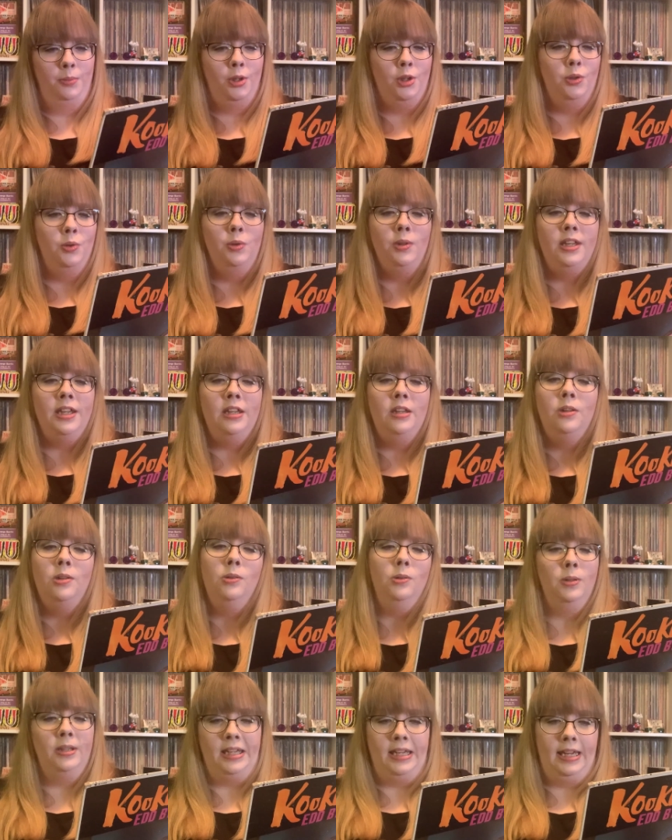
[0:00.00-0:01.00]
Kookie
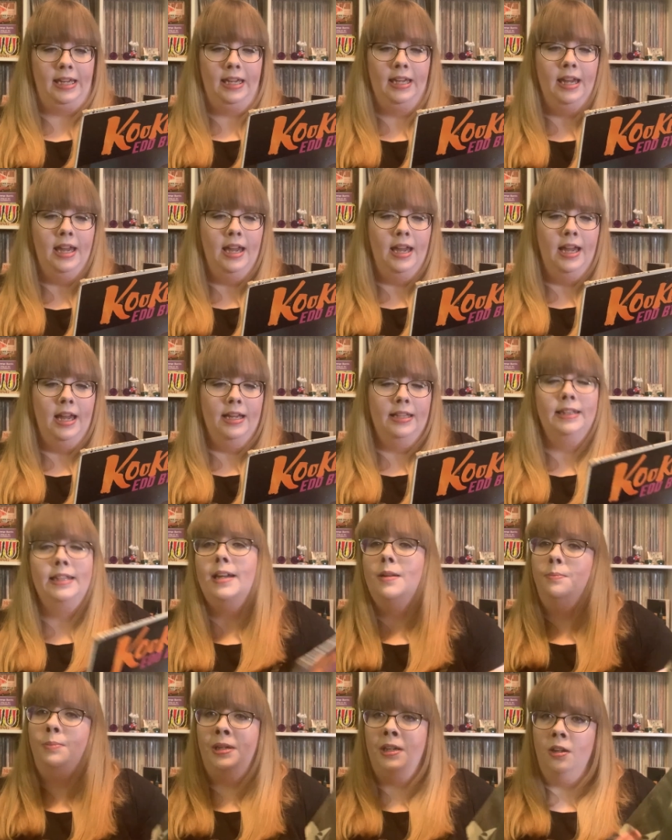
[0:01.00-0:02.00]
Kookie,
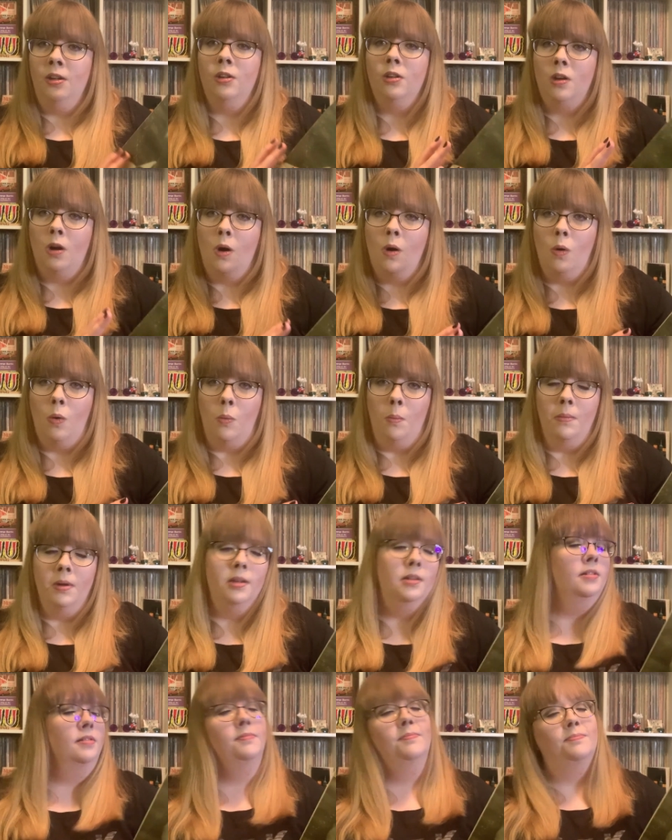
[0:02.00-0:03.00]
Lend Me Your Comb.
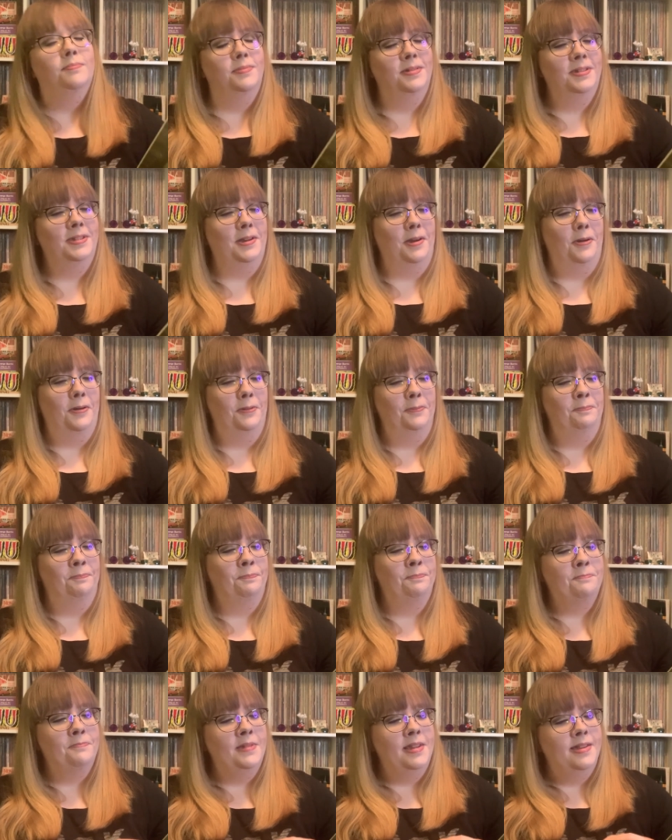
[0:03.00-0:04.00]
So,
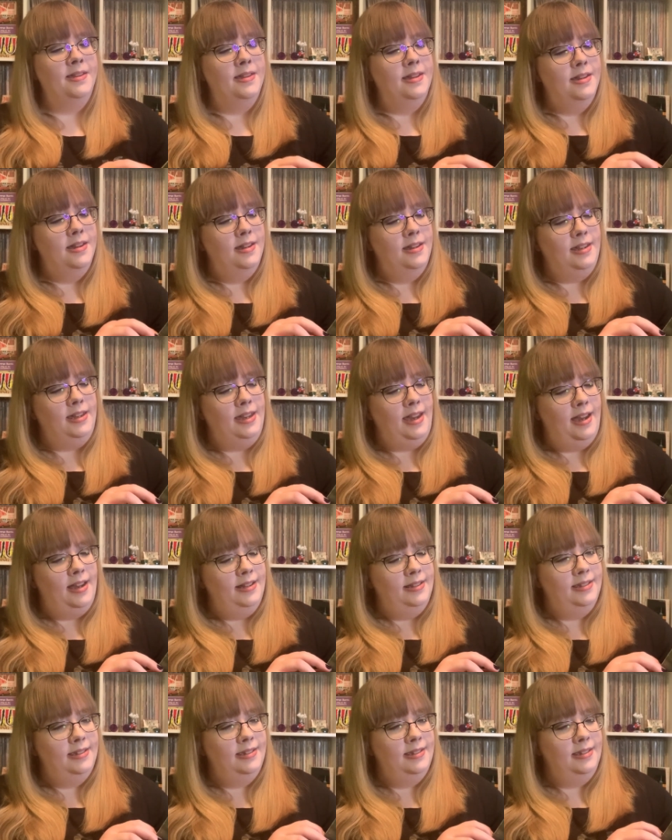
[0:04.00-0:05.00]

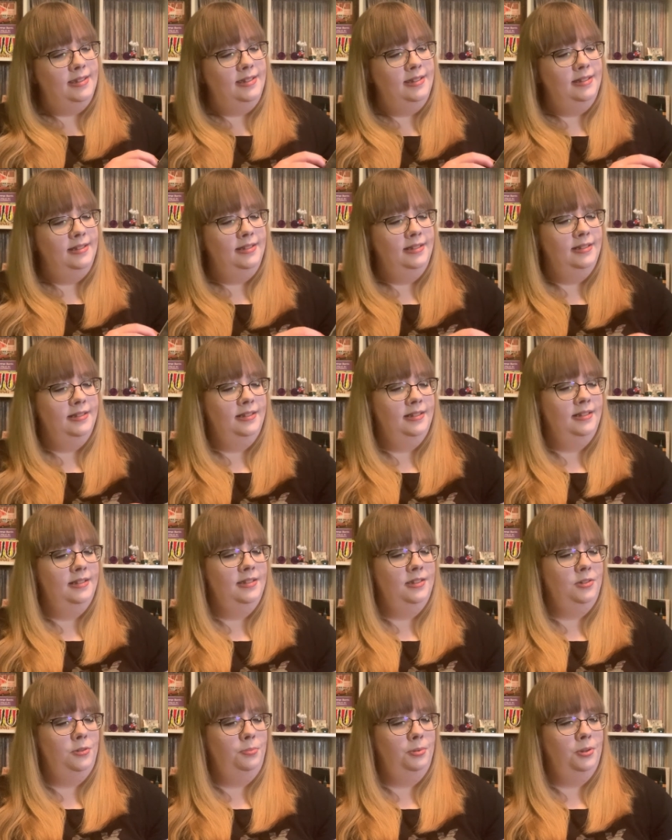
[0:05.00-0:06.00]
yes,
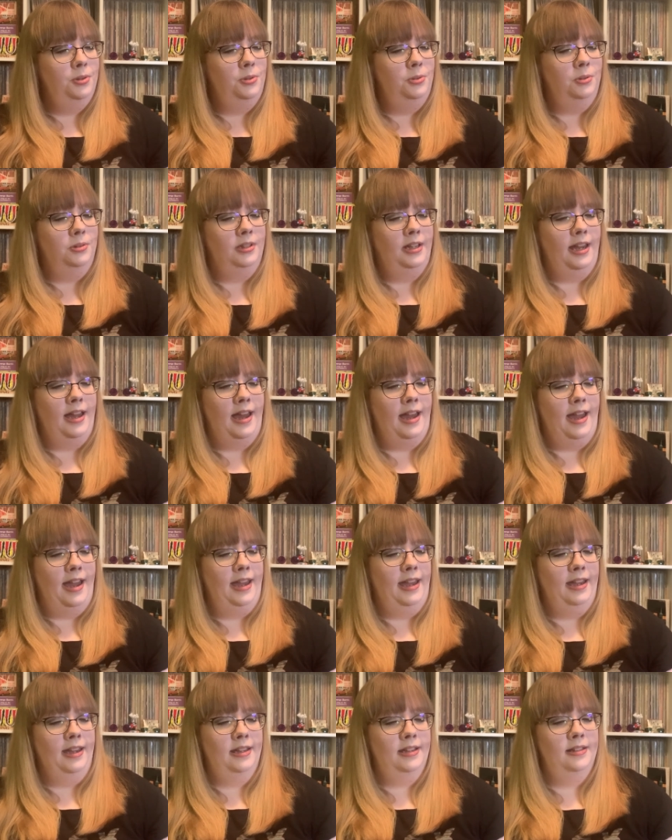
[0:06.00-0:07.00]
super cool
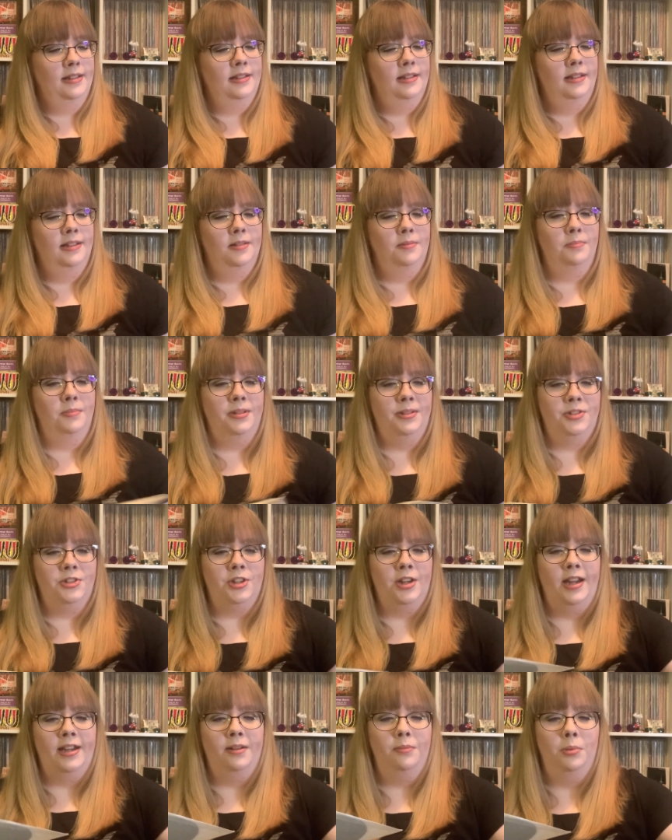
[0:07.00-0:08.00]
guy,
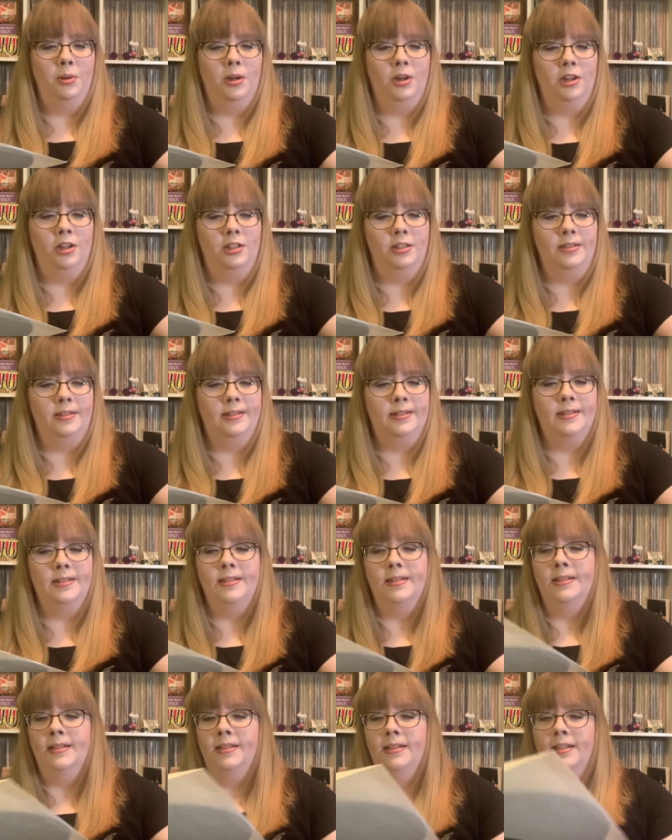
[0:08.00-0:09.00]
Mister Ed Byrnes.
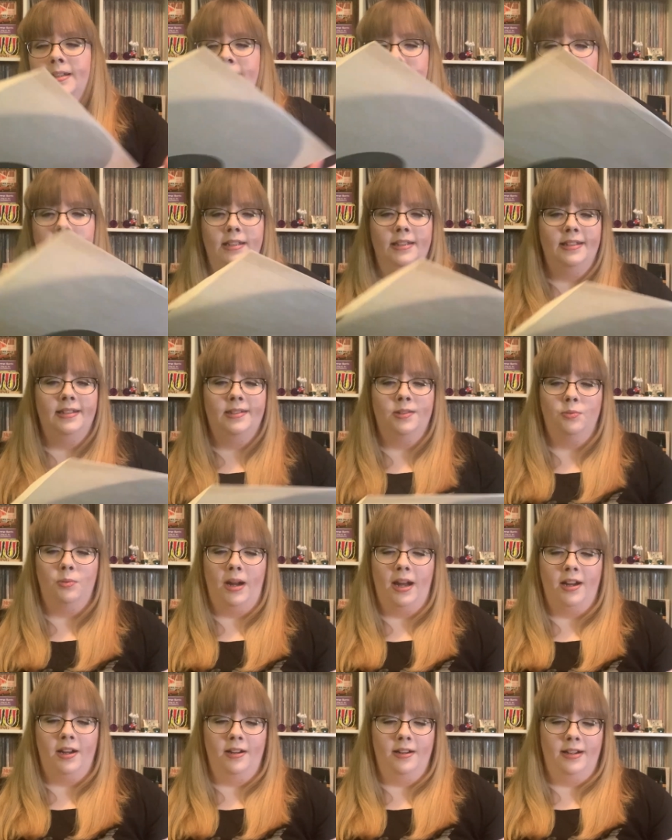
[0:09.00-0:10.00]
This
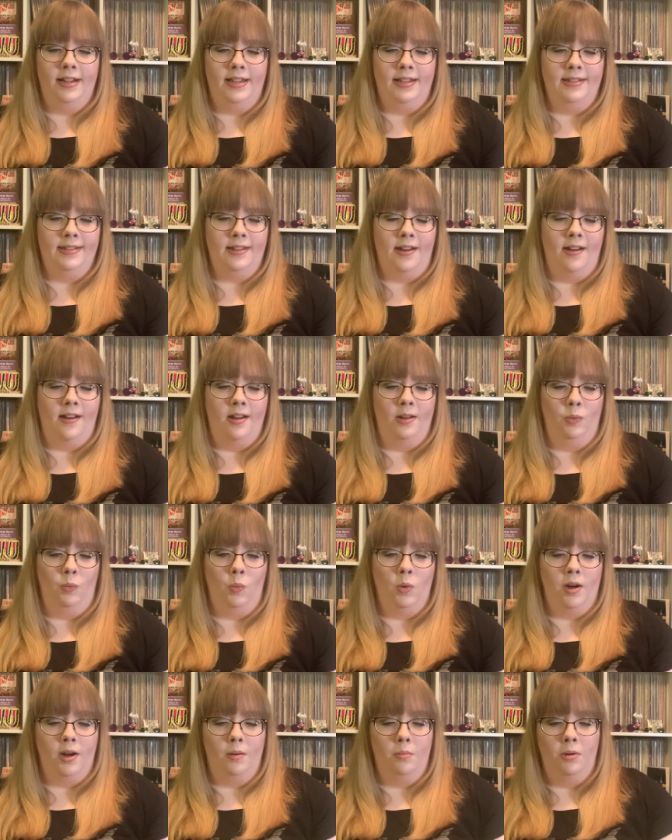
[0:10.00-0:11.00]
record is on
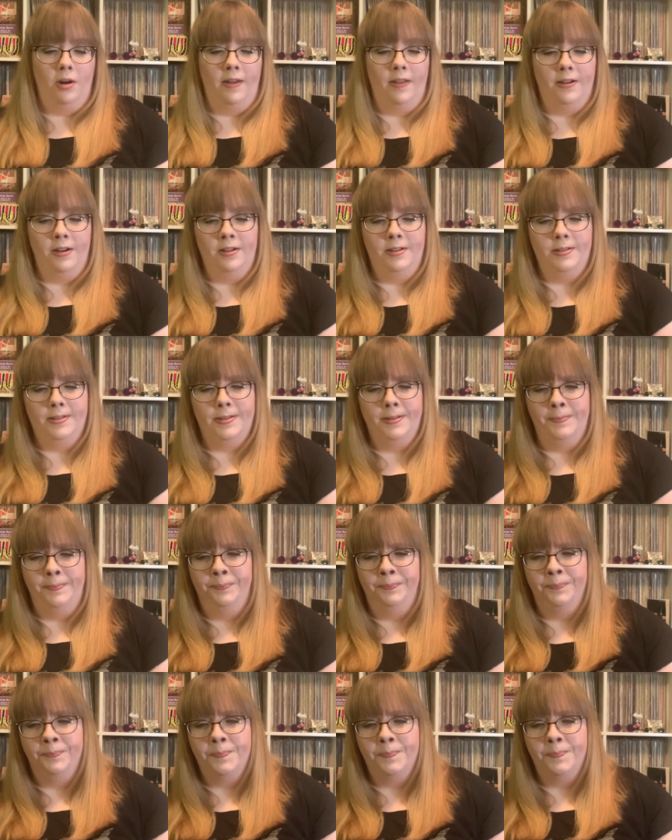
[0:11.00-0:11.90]
Warner Brothers.